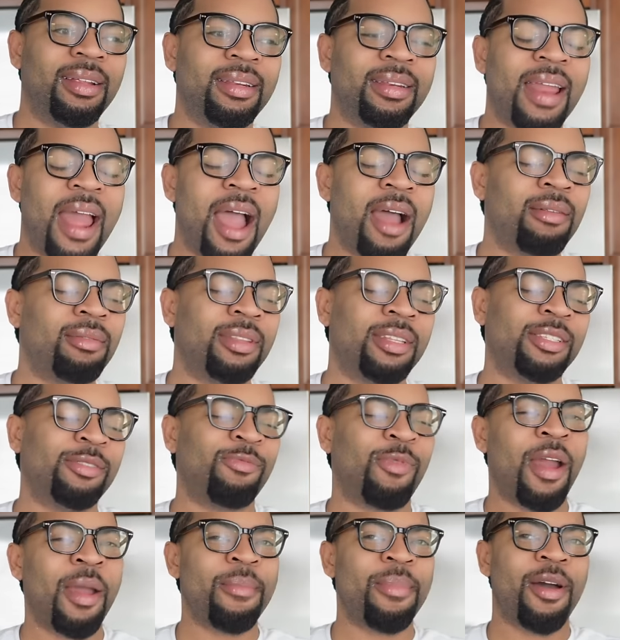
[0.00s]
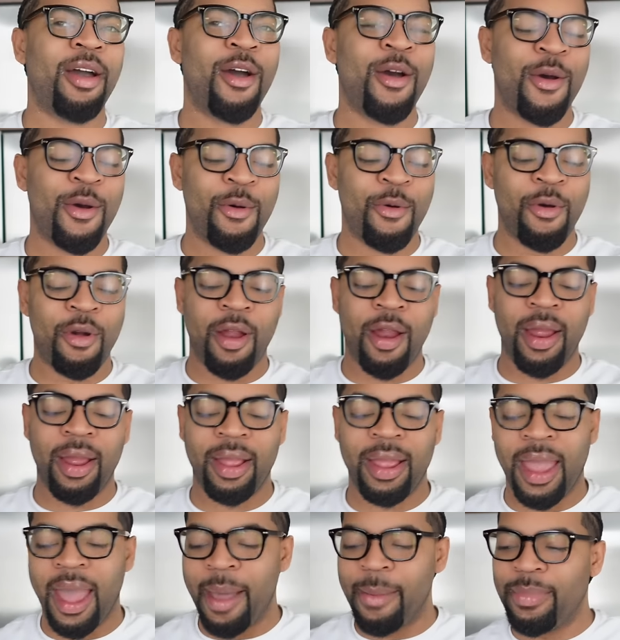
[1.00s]
down this rabbit hole or
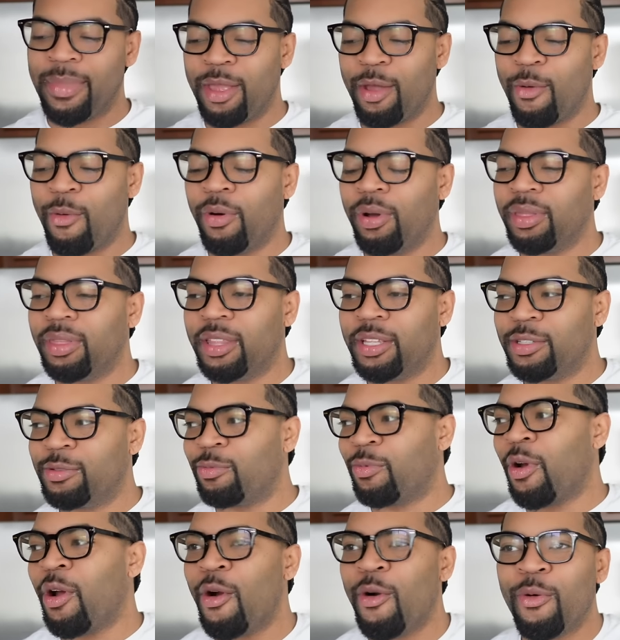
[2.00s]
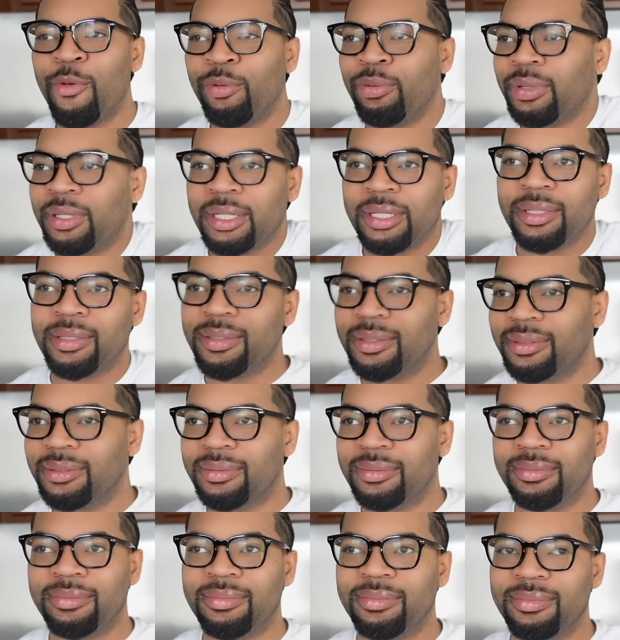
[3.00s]
got me on this road.
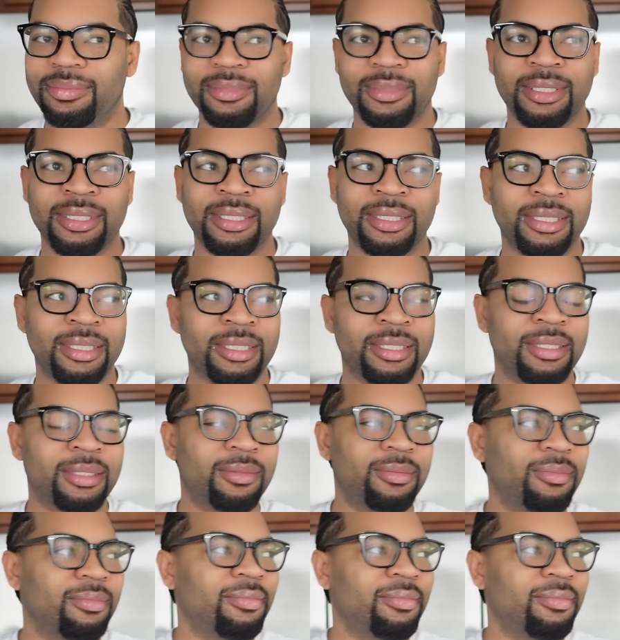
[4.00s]
It's just